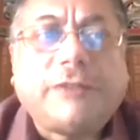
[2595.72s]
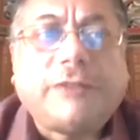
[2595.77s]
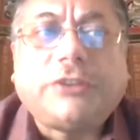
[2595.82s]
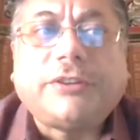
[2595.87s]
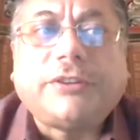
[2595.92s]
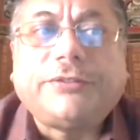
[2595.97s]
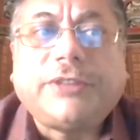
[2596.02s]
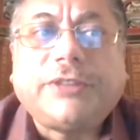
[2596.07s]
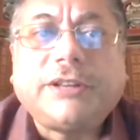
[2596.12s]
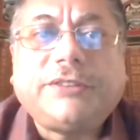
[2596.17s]

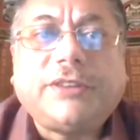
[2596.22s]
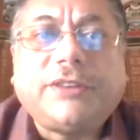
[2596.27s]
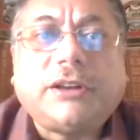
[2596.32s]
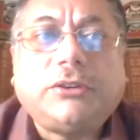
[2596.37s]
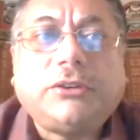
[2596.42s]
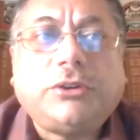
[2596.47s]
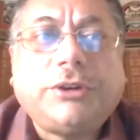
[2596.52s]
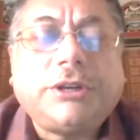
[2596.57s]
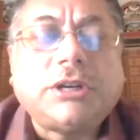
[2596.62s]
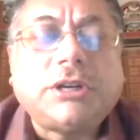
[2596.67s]
of things are
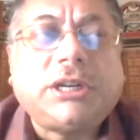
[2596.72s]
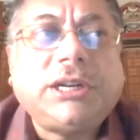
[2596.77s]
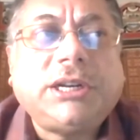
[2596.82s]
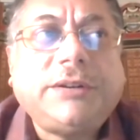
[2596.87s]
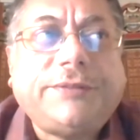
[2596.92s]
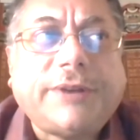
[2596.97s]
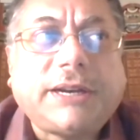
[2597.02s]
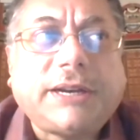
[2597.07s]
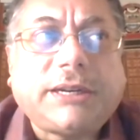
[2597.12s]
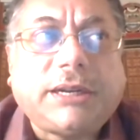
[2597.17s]
going on.
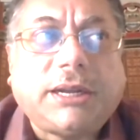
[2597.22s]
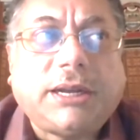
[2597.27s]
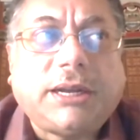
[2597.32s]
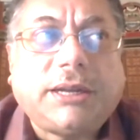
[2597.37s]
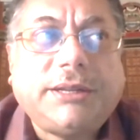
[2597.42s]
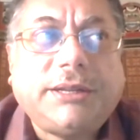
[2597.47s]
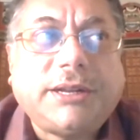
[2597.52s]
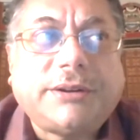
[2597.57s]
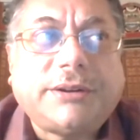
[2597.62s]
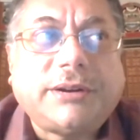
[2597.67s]
In fact,
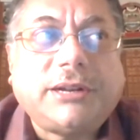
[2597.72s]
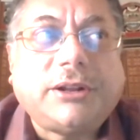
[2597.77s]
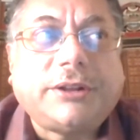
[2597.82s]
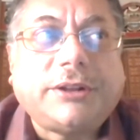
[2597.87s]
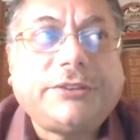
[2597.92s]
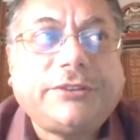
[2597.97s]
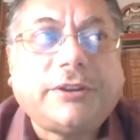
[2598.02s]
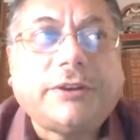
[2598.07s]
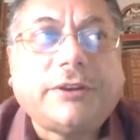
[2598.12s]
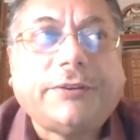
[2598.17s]
there are
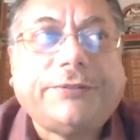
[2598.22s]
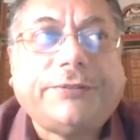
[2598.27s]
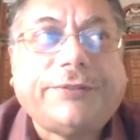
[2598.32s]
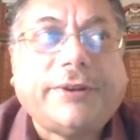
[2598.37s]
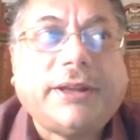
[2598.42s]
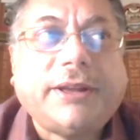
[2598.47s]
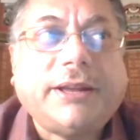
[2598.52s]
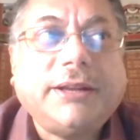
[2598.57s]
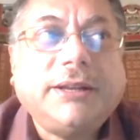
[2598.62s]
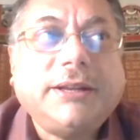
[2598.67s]
lots of
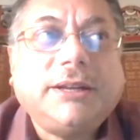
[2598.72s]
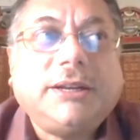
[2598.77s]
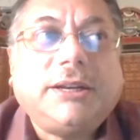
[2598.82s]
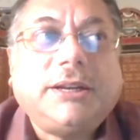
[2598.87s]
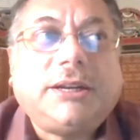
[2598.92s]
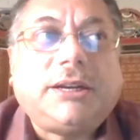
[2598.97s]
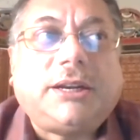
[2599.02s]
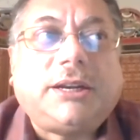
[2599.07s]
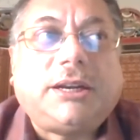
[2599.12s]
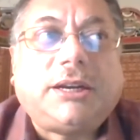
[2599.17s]

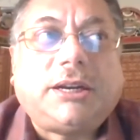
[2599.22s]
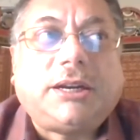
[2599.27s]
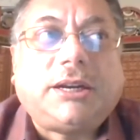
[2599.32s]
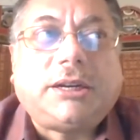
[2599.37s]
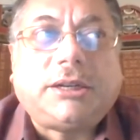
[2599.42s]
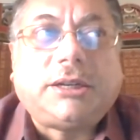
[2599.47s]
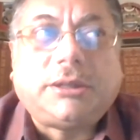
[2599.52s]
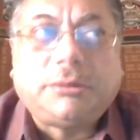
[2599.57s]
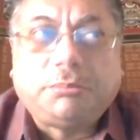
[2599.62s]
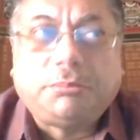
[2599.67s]

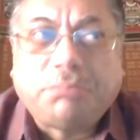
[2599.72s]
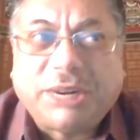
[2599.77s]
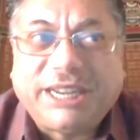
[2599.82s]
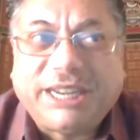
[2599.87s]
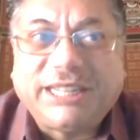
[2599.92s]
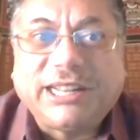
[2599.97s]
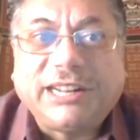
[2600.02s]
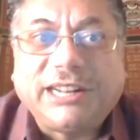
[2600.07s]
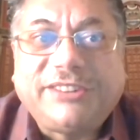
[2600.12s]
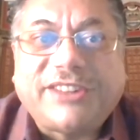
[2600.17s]

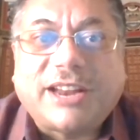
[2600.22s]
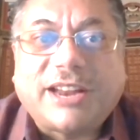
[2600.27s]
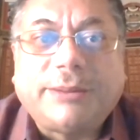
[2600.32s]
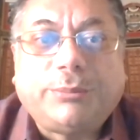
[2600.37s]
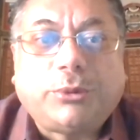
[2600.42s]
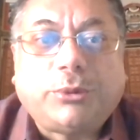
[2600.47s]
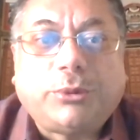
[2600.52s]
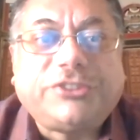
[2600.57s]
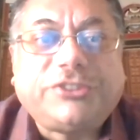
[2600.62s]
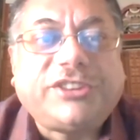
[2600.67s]
medical
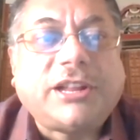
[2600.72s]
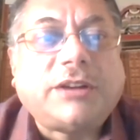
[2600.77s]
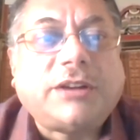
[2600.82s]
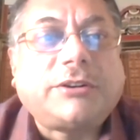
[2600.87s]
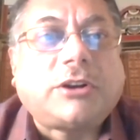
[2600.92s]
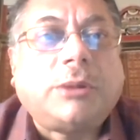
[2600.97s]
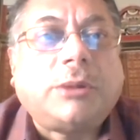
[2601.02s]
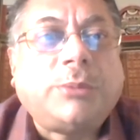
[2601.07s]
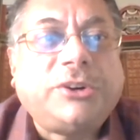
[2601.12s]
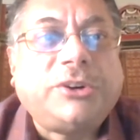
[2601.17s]
chatbots now
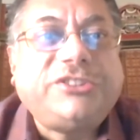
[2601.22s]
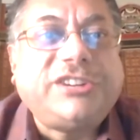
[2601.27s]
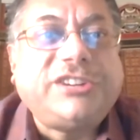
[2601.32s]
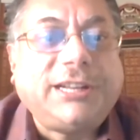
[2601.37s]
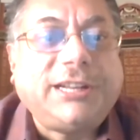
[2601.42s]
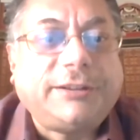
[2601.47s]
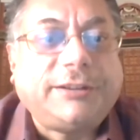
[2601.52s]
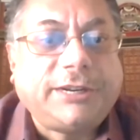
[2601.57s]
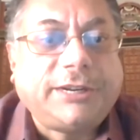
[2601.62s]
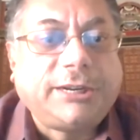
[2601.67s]

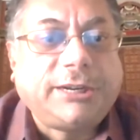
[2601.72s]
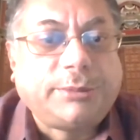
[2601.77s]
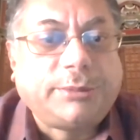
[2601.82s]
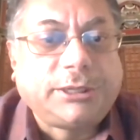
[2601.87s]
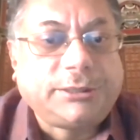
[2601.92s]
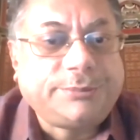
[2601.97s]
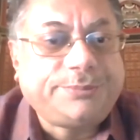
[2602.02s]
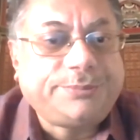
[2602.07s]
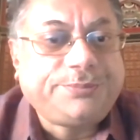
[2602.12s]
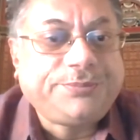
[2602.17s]
commercially
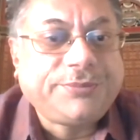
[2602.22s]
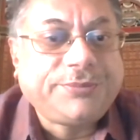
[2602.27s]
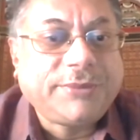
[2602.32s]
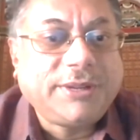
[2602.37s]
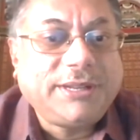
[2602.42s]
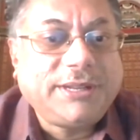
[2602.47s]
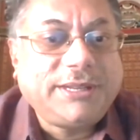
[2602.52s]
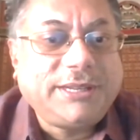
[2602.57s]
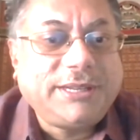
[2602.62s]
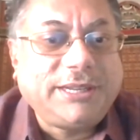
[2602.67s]
available.
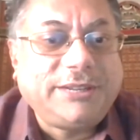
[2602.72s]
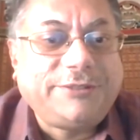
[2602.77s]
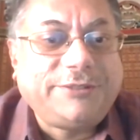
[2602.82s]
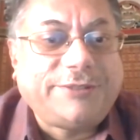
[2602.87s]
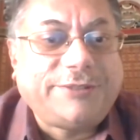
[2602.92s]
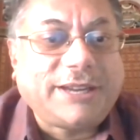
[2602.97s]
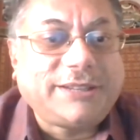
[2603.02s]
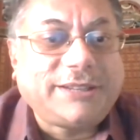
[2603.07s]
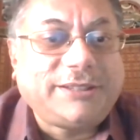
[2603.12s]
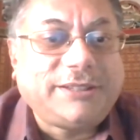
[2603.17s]
In
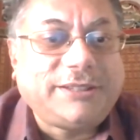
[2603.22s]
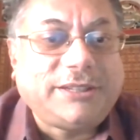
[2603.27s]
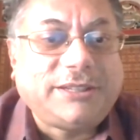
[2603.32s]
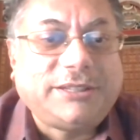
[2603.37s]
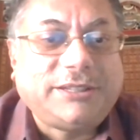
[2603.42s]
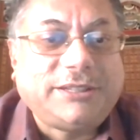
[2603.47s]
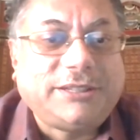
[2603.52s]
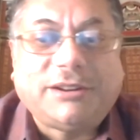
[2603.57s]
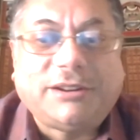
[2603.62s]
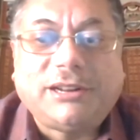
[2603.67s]
fact, there
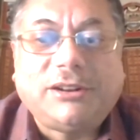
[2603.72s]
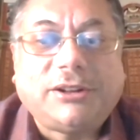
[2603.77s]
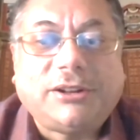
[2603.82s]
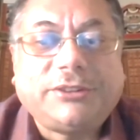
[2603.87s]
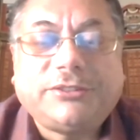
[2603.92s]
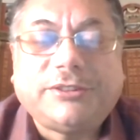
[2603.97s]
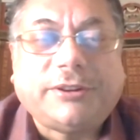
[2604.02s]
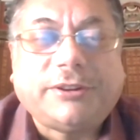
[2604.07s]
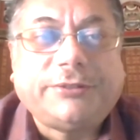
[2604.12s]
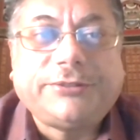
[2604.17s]
are
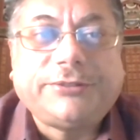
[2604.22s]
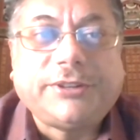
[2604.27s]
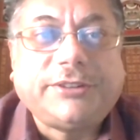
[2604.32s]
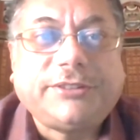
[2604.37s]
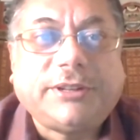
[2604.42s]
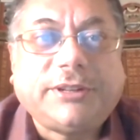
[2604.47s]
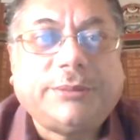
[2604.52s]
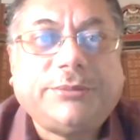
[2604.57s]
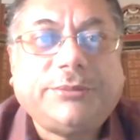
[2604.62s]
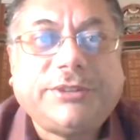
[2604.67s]
lots of
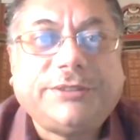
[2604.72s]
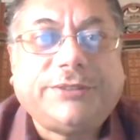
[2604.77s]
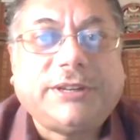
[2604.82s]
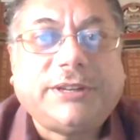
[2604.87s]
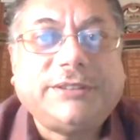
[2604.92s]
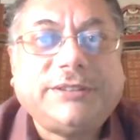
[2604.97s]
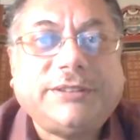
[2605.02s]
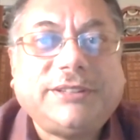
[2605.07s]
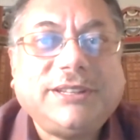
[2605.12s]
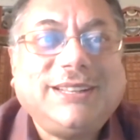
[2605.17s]
systems.
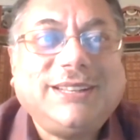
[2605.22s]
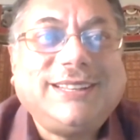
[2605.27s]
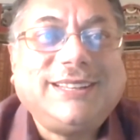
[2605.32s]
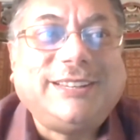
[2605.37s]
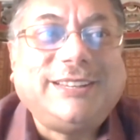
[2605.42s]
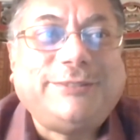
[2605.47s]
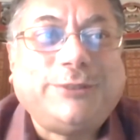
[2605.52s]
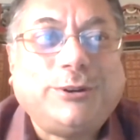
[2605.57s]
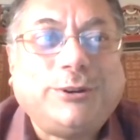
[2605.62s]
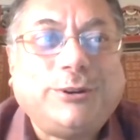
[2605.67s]

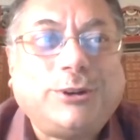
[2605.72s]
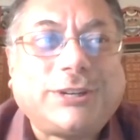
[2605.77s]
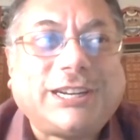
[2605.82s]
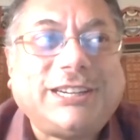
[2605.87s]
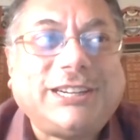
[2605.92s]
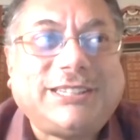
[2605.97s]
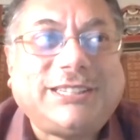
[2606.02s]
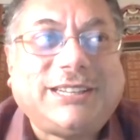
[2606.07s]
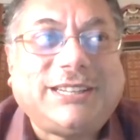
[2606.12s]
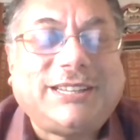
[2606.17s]
If you look
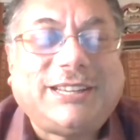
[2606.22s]
at